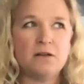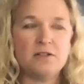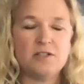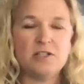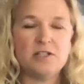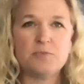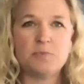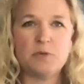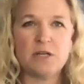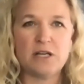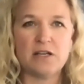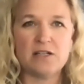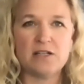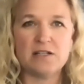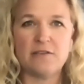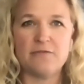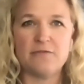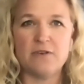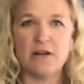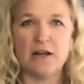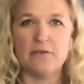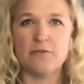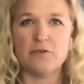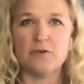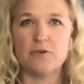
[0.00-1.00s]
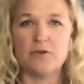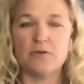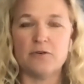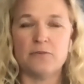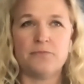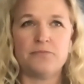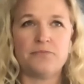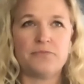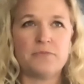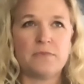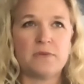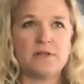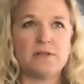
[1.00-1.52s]
just because I've
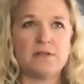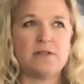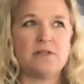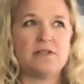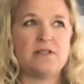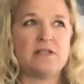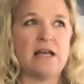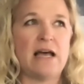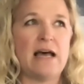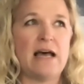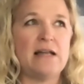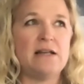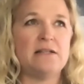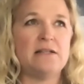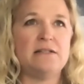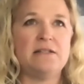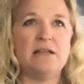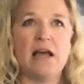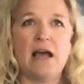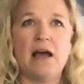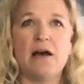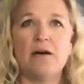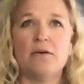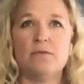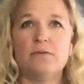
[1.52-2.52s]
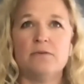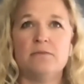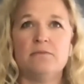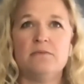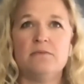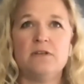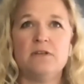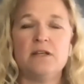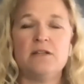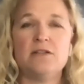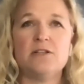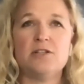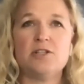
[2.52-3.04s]
never sat
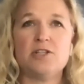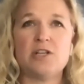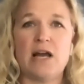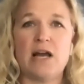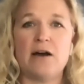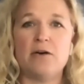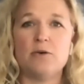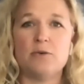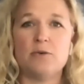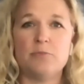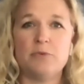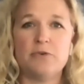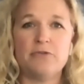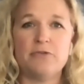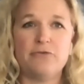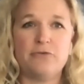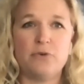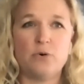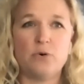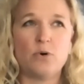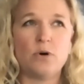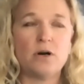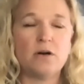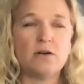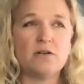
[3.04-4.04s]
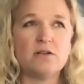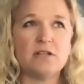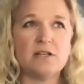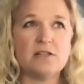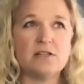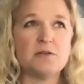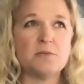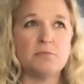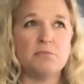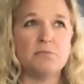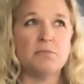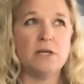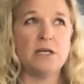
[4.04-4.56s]
down in the shower before
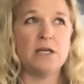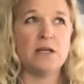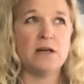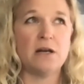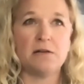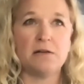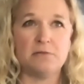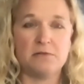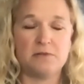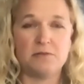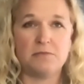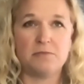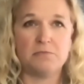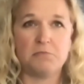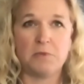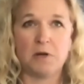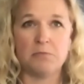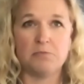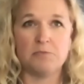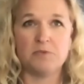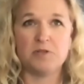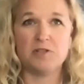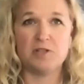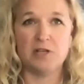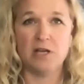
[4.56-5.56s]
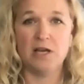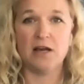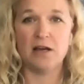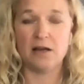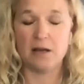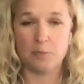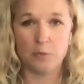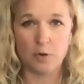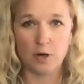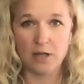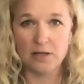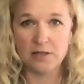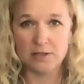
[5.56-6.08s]
doesn't mean that I'm sick.
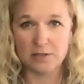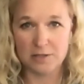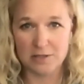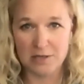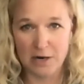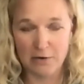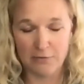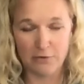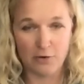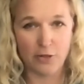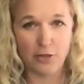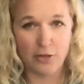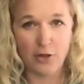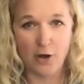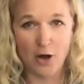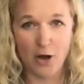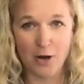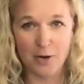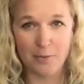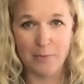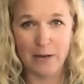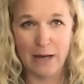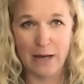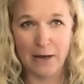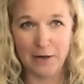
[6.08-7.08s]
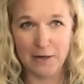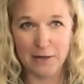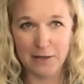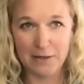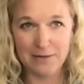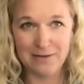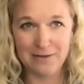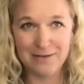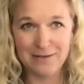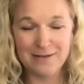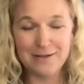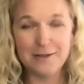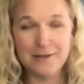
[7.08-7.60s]
I probably just never thought about it,
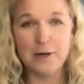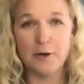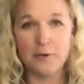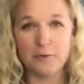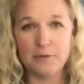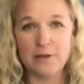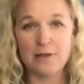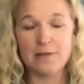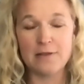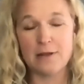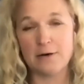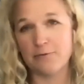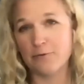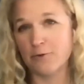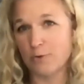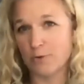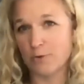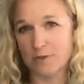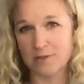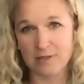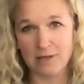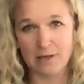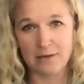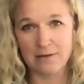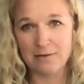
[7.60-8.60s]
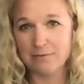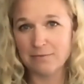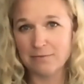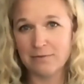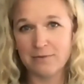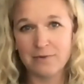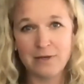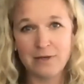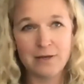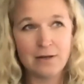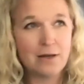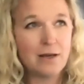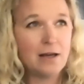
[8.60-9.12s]
you know. And then, of course, like
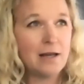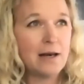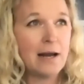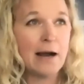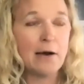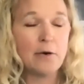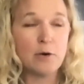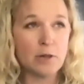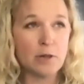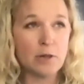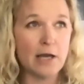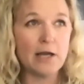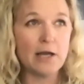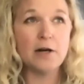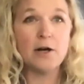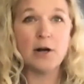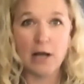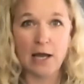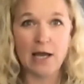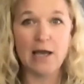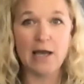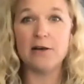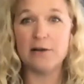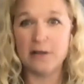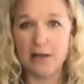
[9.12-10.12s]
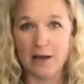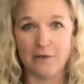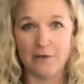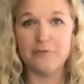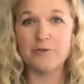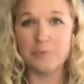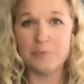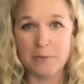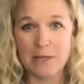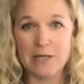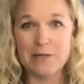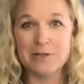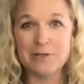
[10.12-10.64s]
an hour later, I had
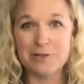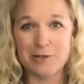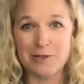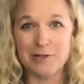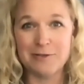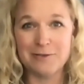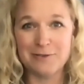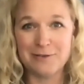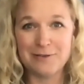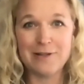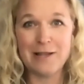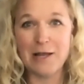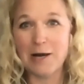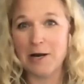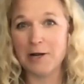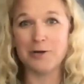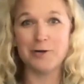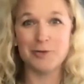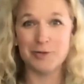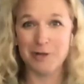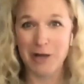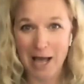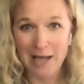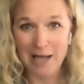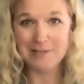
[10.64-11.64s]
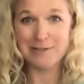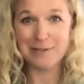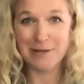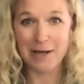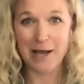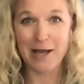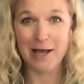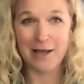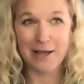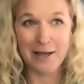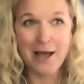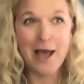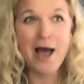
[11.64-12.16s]
confirmation that I could not
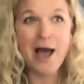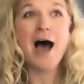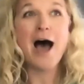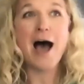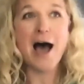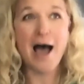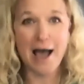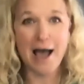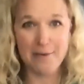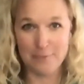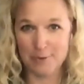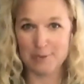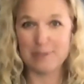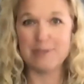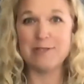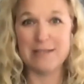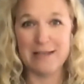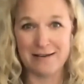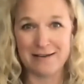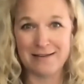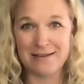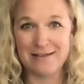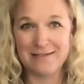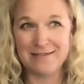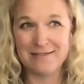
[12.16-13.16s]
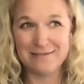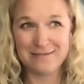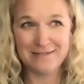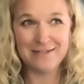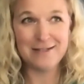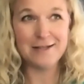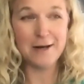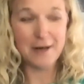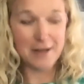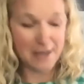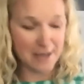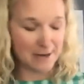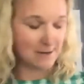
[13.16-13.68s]
deny I was sick.
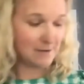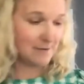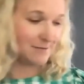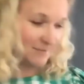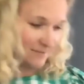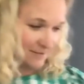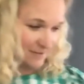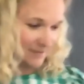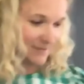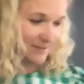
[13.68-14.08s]
You know, it